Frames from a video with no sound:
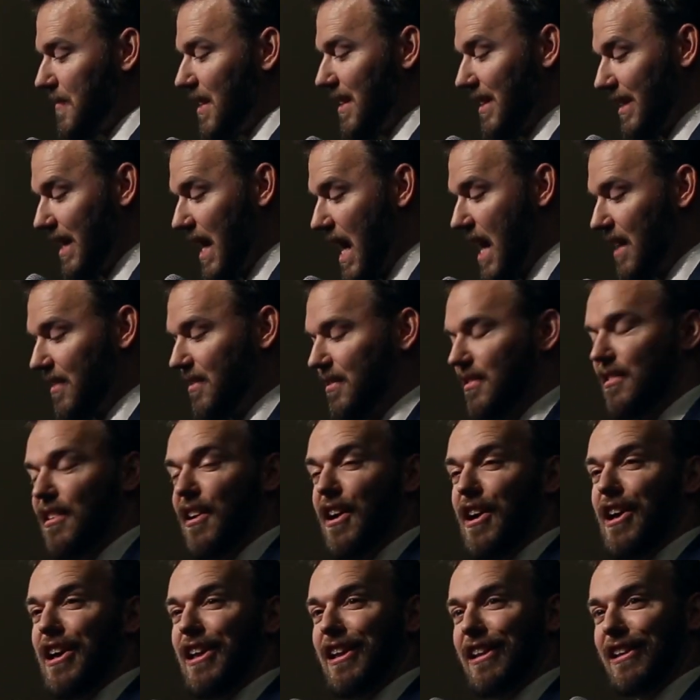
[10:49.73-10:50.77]
Yes,
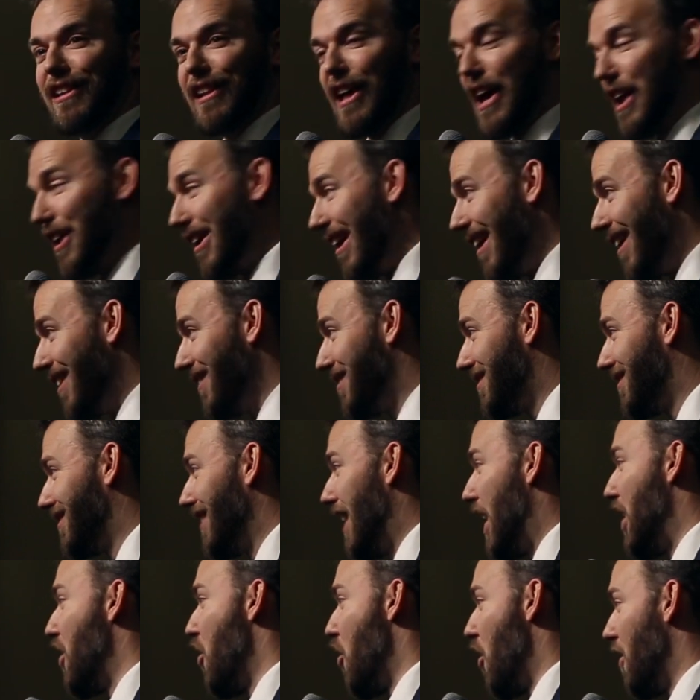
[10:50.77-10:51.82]
let us
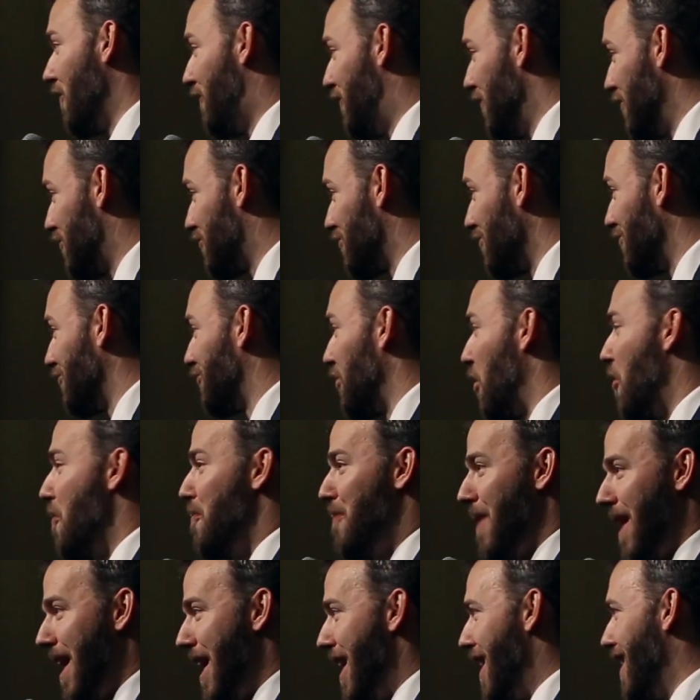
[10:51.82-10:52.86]
and our officials
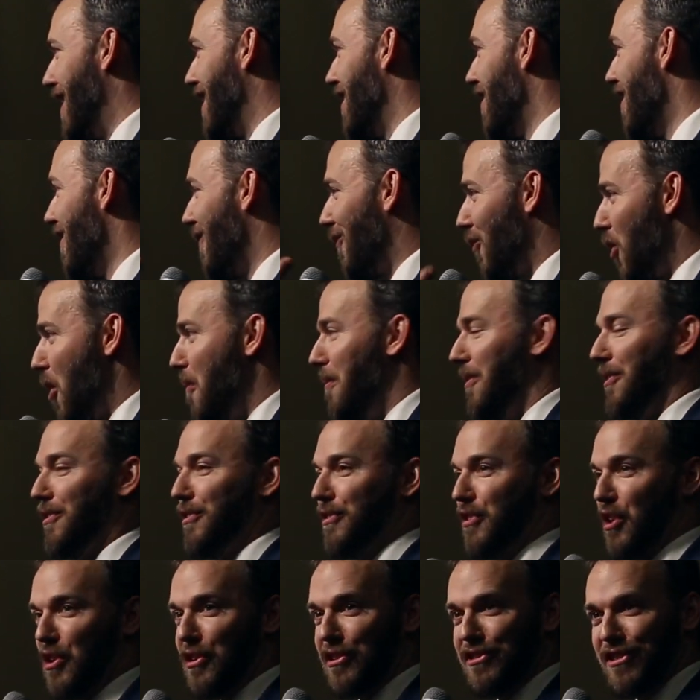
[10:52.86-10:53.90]
obey
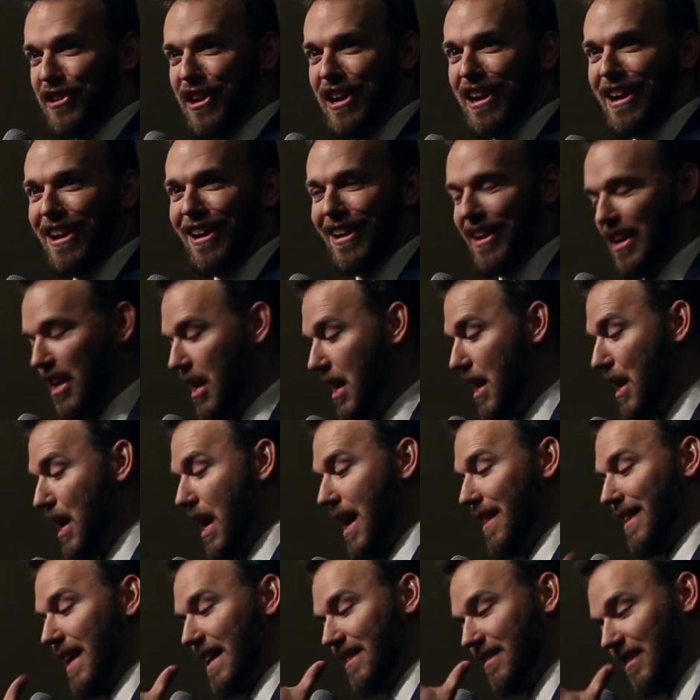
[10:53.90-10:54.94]
Romans 13,
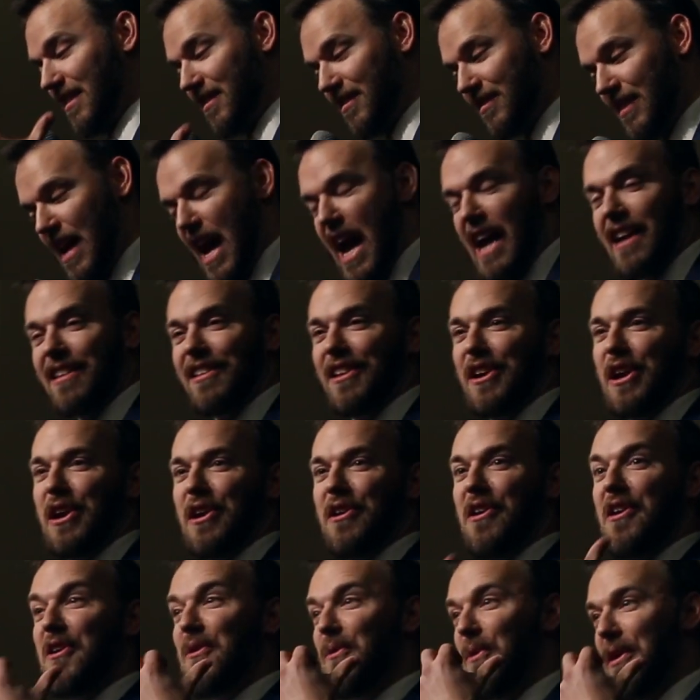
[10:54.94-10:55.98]
and that's
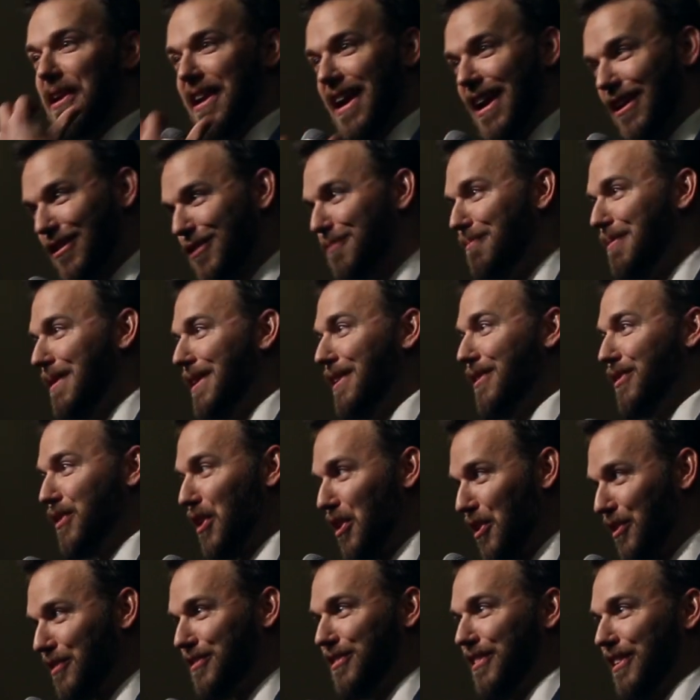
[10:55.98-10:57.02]
exactly what SB
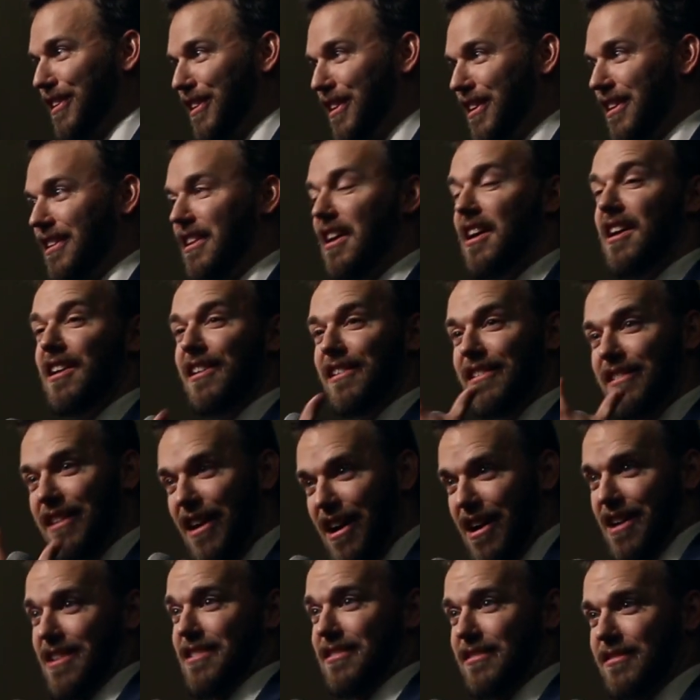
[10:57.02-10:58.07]
13
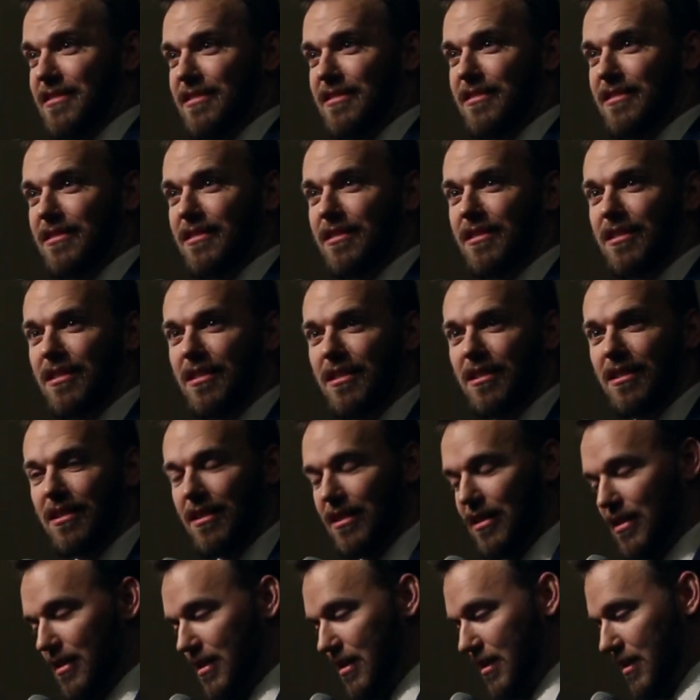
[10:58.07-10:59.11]
does.
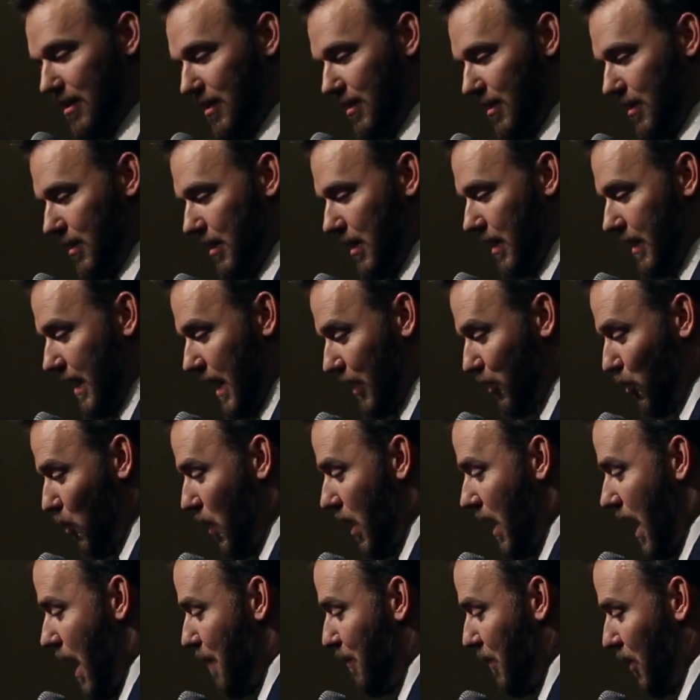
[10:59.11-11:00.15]
And that's
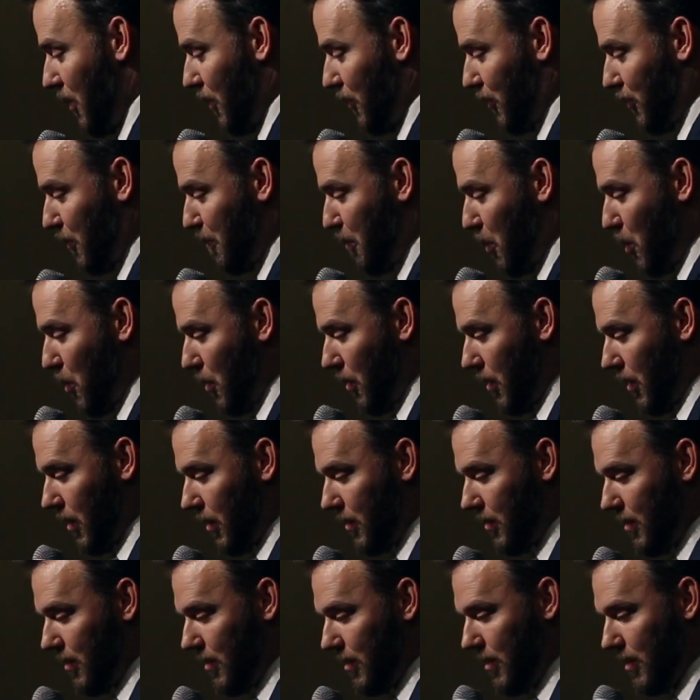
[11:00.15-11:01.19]
why I'm here to support
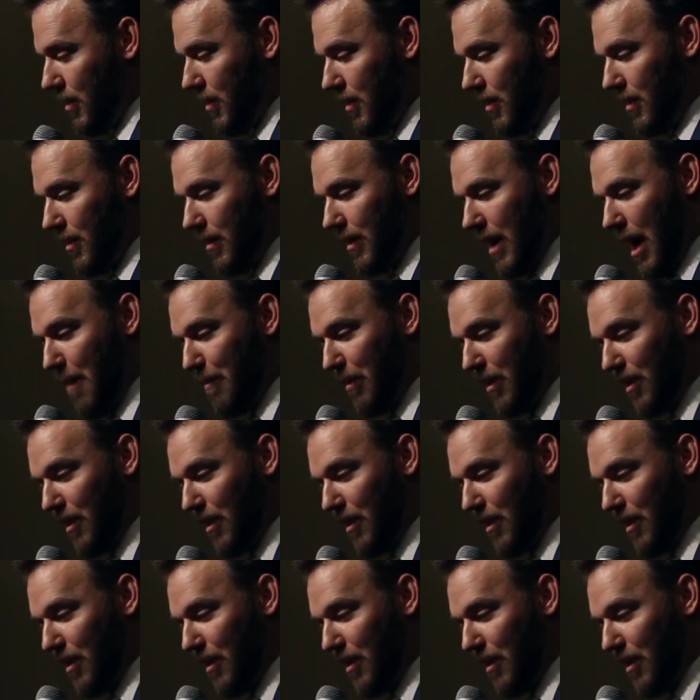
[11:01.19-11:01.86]
it, not